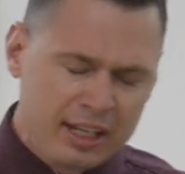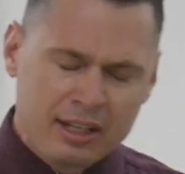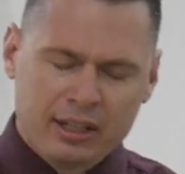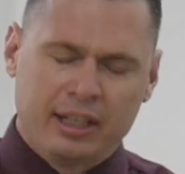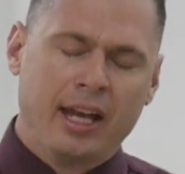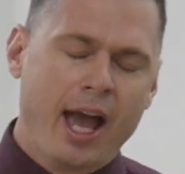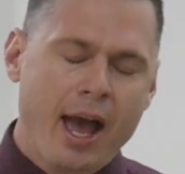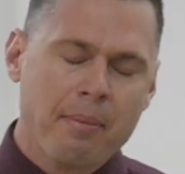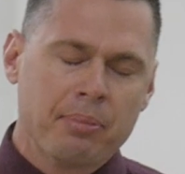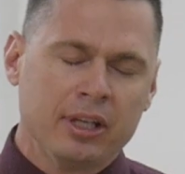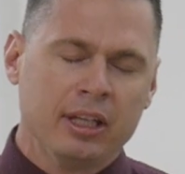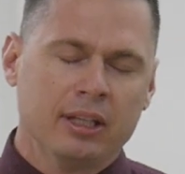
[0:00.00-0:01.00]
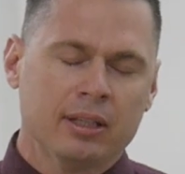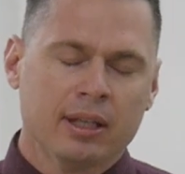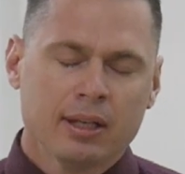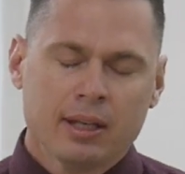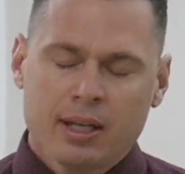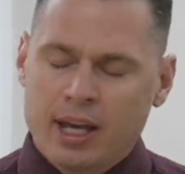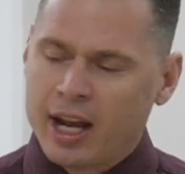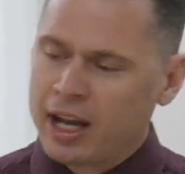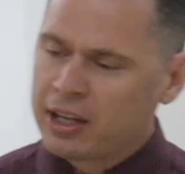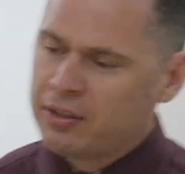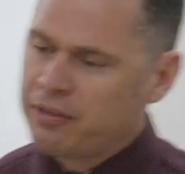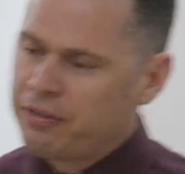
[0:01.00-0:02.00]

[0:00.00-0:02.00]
healing happening. And I could